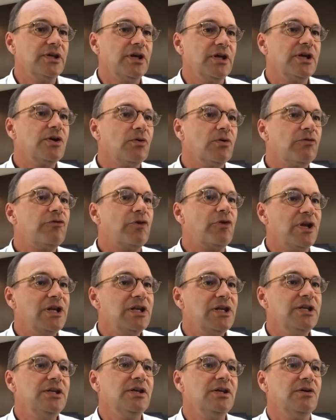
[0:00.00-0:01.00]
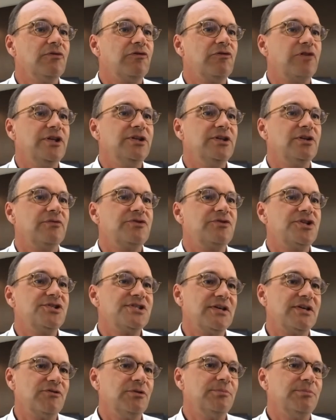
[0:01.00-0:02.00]
eco-friendly fleet of
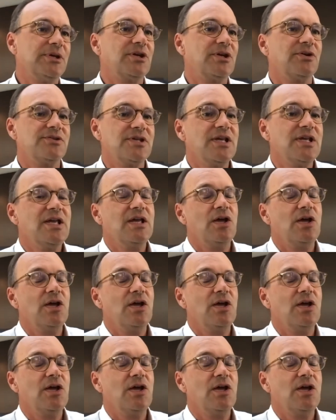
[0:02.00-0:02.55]
G7, because